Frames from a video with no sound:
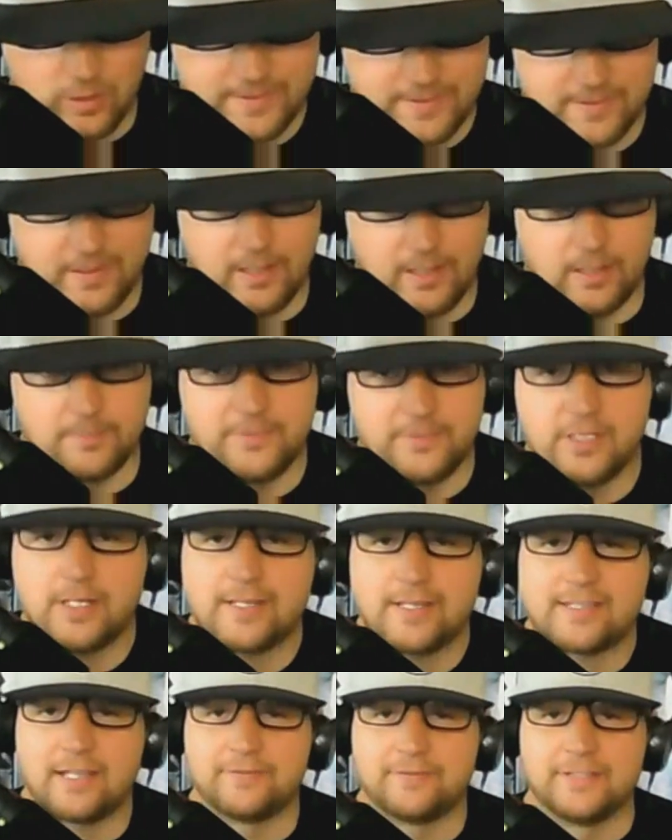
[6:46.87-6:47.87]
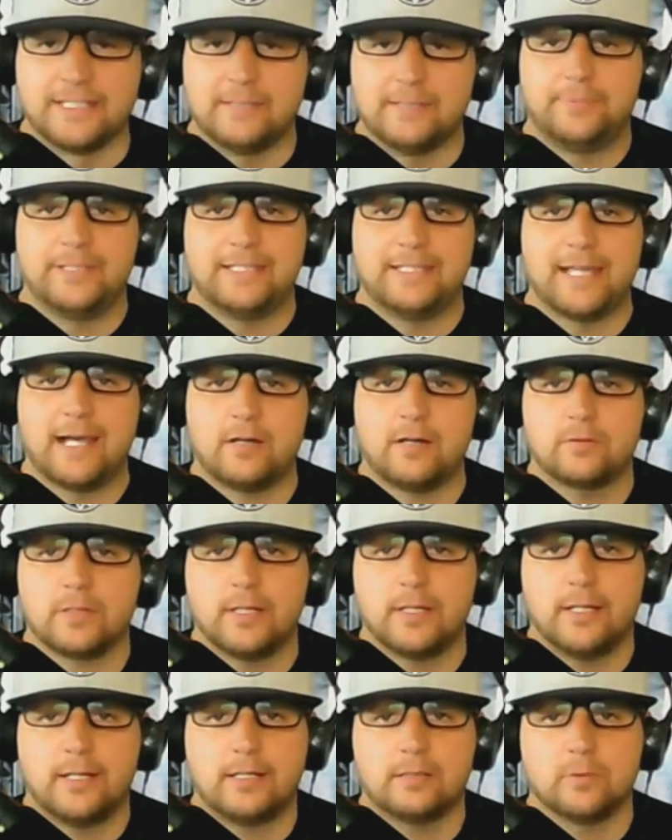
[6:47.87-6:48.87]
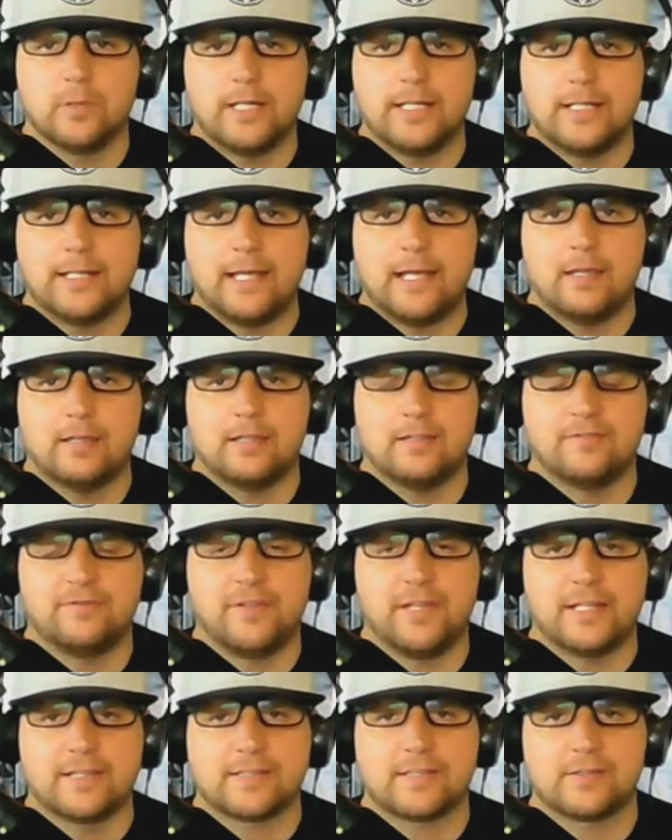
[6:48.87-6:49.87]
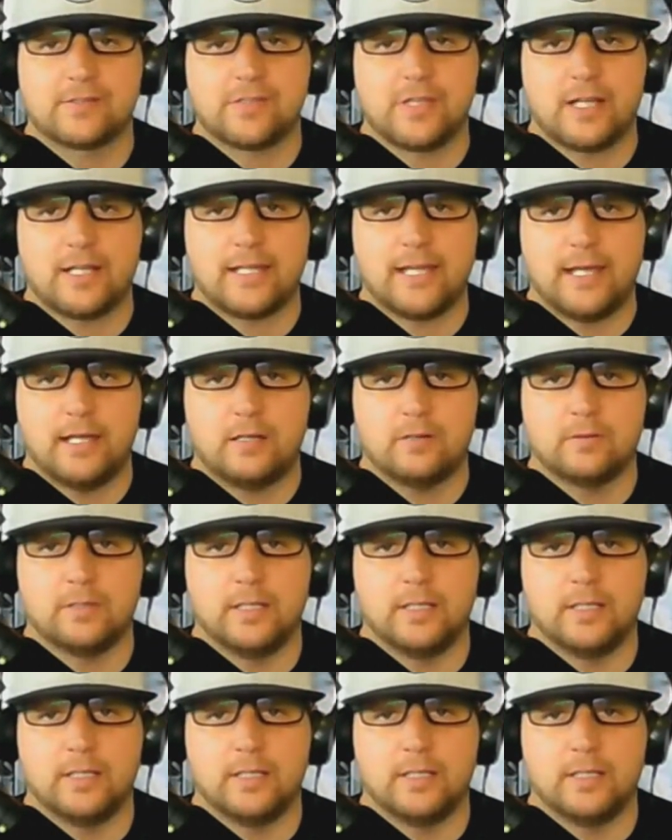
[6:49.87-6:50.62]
You guys have an EP out right now that fans can check out,